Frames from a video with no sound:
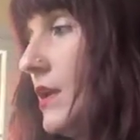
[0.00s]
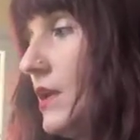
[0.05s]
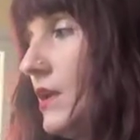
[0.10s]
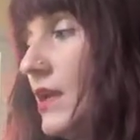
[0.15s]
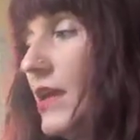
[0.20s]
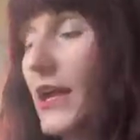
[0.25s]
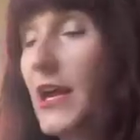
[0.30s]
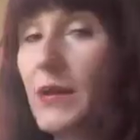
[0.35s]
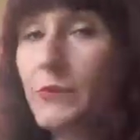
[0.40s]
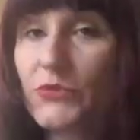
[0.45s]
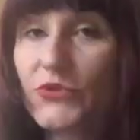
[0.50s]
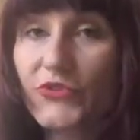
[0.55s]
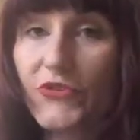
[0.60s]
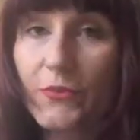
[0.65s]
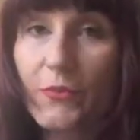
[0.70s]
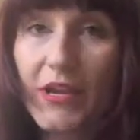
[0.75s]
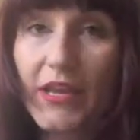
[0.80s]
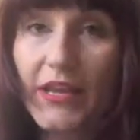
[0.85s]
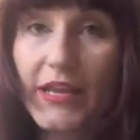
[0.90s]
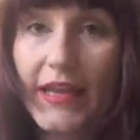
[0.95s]
It comes
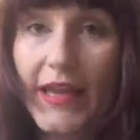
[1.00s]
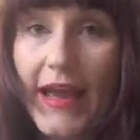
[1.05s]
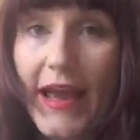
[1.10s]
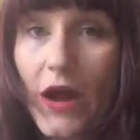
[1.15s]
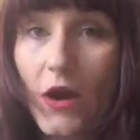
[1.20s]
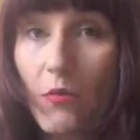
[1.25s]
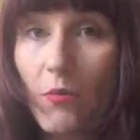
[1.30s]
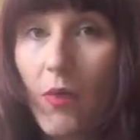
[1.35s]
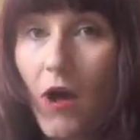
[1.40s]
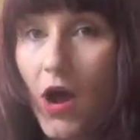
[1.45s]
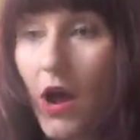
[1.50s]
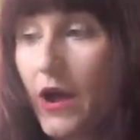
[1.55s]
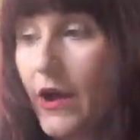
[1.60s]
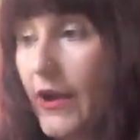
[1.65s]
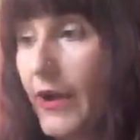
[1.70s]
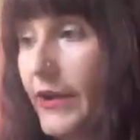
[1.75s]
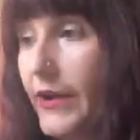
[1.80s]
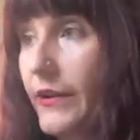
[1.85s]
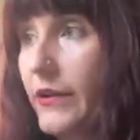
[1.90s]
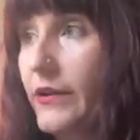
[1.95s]
from a cacao
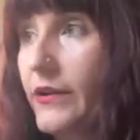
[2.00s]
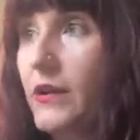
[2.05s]
pod.